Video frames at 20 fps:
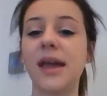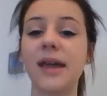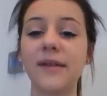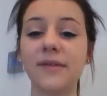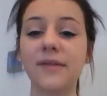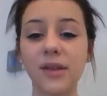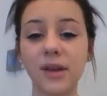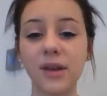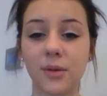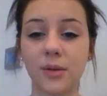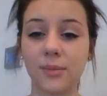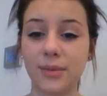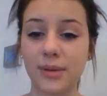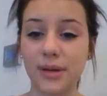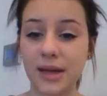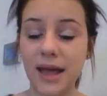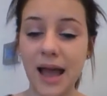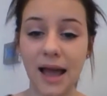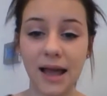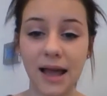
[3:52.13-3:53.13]
If the
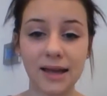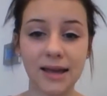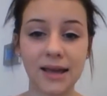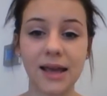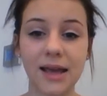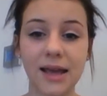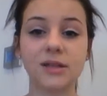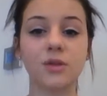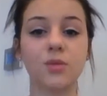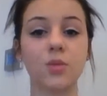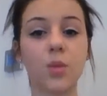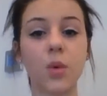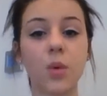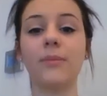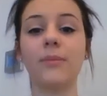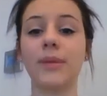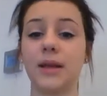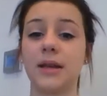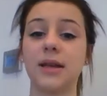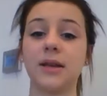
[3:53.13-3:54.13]
company allocated
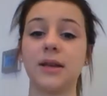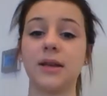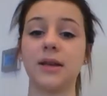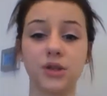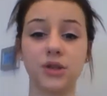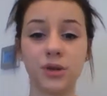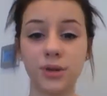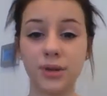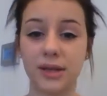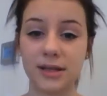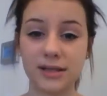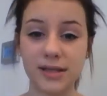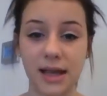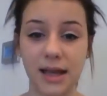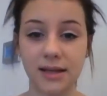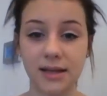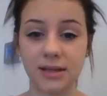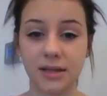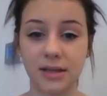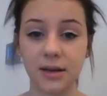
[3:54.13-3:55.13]
$1 billion to this
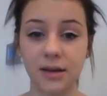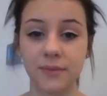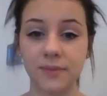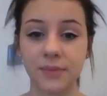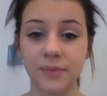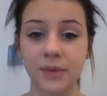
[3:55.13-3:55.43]
sector,